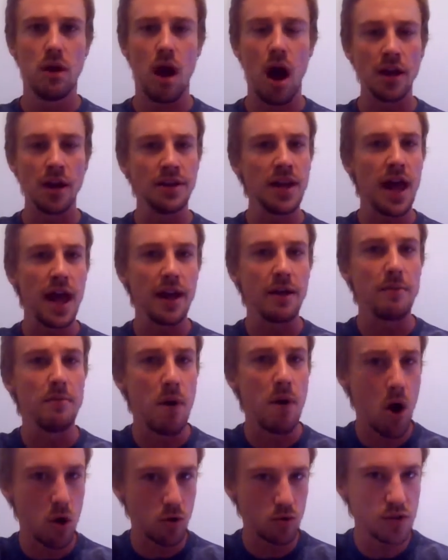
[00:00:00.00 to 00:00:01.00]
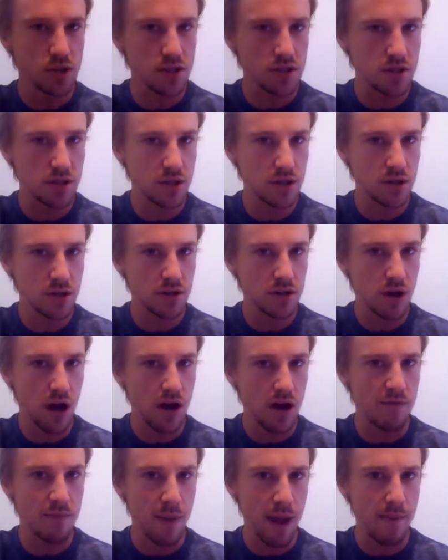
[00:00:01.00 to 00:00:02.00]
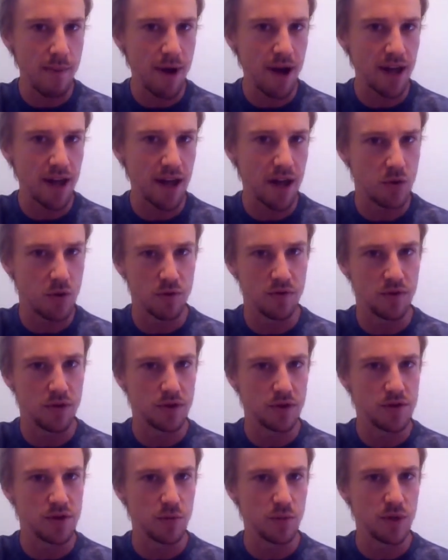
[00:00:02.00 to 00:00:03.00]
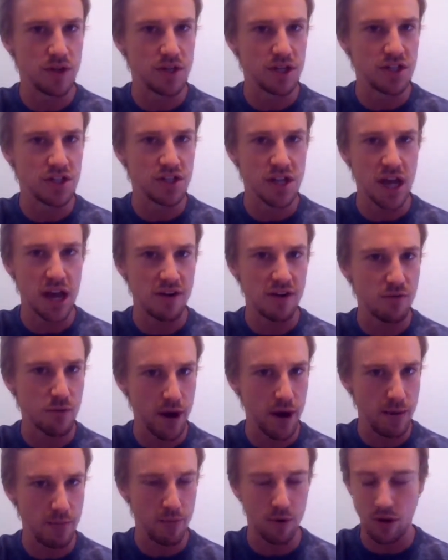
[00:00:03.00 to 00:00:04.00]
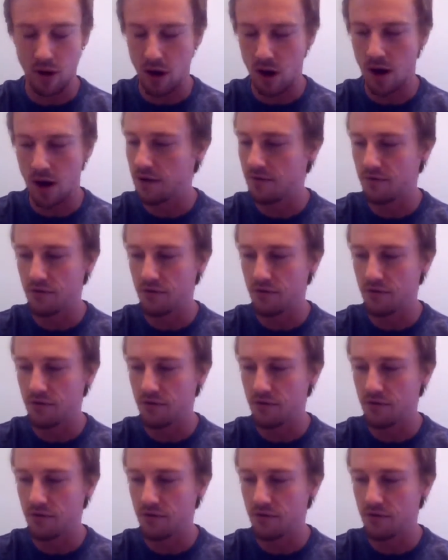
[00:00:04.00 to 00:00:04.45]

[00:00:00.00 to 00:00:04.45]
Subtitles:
unlike most of my Geek reviews, in which I just kind of ramble on